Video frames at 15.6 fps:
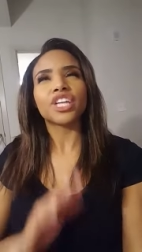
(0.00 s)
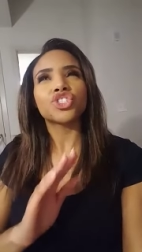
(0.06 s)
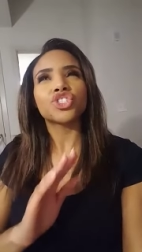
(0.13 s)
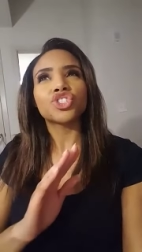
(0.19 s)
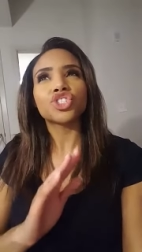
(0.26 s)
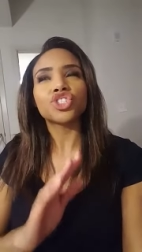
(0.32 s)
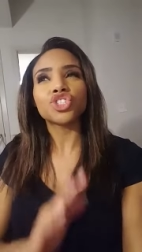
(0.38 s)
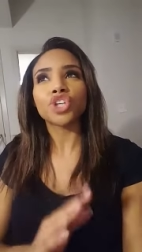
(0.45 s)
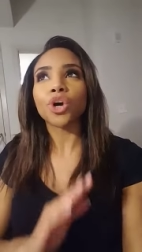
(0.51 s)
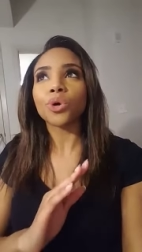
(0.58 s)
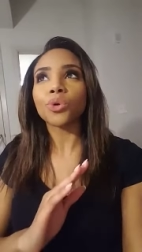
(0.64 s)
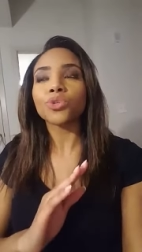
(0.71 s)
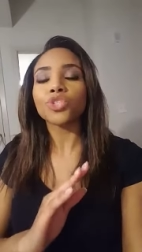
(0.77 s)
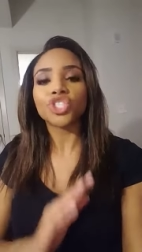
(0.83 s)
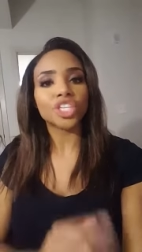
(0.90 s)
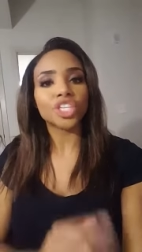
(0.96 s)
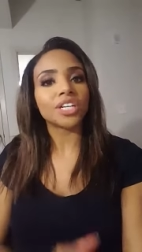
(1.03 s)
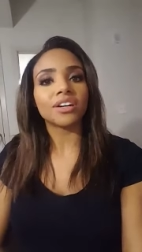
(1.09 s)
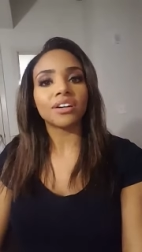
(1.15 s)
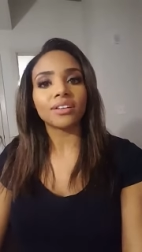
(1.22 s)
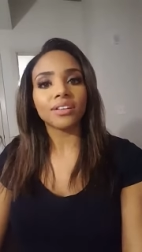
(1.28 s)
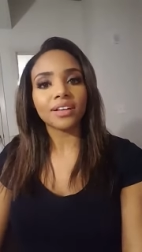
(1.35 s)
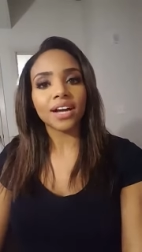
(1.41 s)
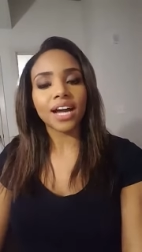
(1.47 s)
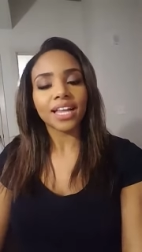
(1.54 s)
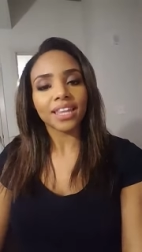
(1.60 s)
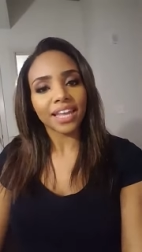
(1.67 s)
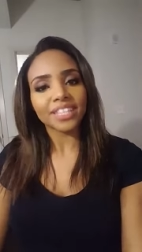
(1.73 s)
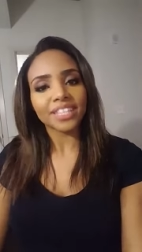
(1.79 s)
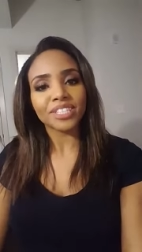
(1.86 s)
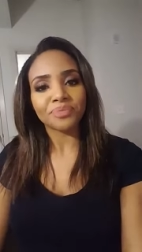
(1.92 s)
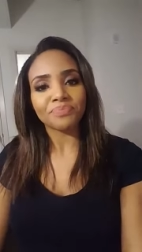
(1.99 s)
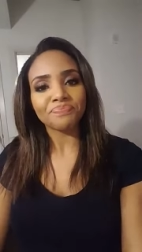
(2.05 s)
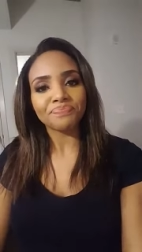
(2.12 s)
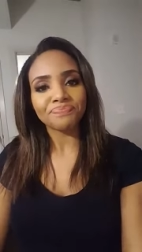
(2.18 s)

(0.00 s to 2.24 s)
and so chill. I liked him.